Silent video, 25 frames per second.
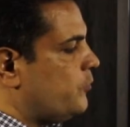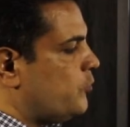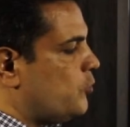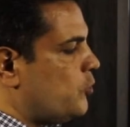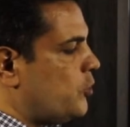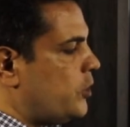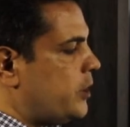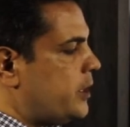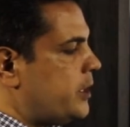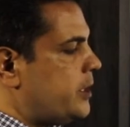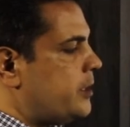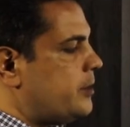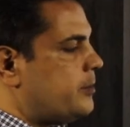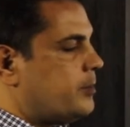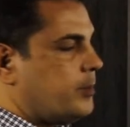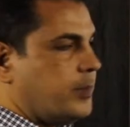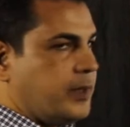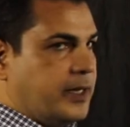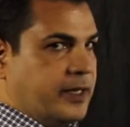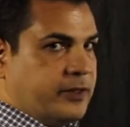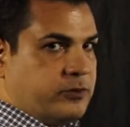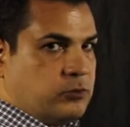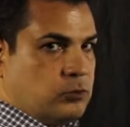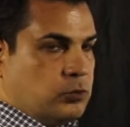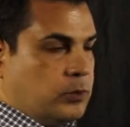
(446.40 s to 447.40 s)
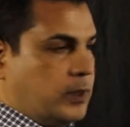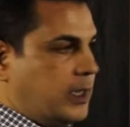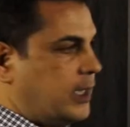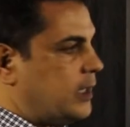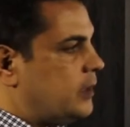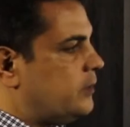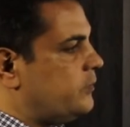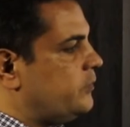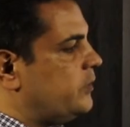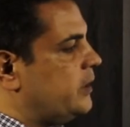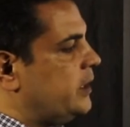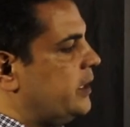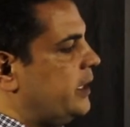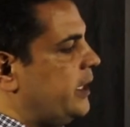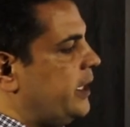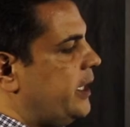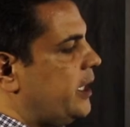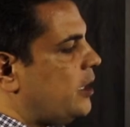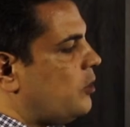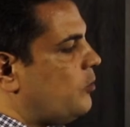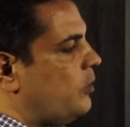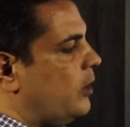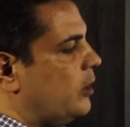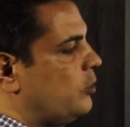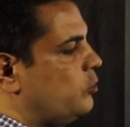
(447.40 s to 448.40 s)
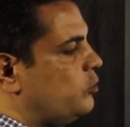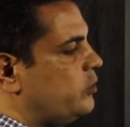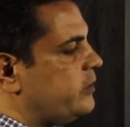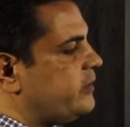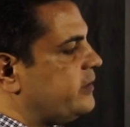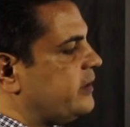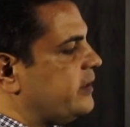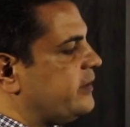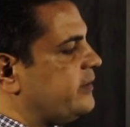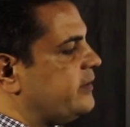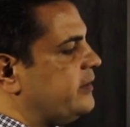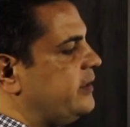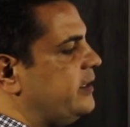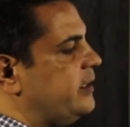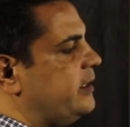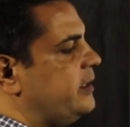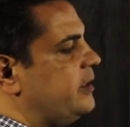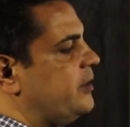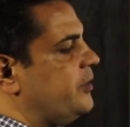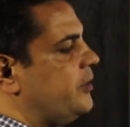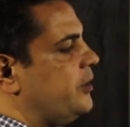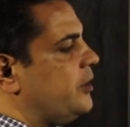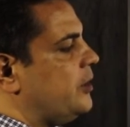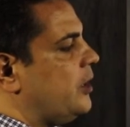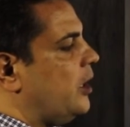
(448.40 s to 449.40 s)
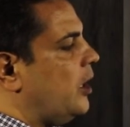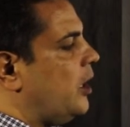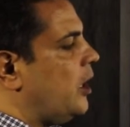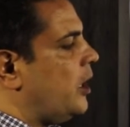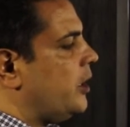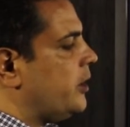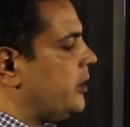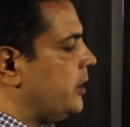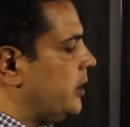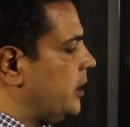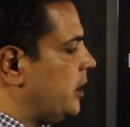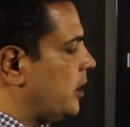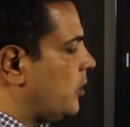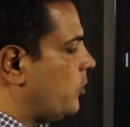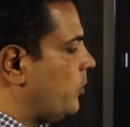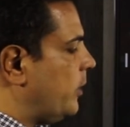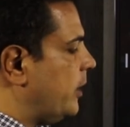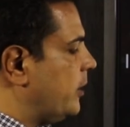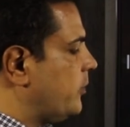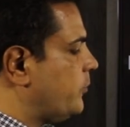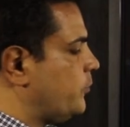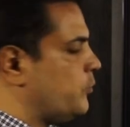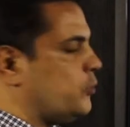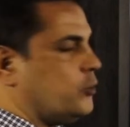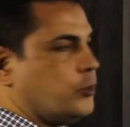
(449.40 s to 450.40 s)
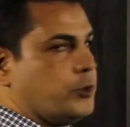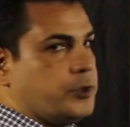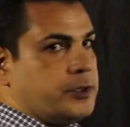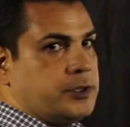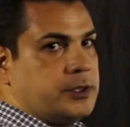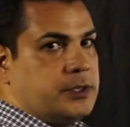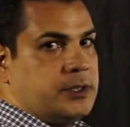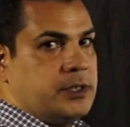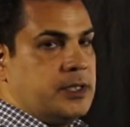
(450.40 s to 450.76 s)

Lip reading: 4 plus 12 equal root 16. Then R equals 4.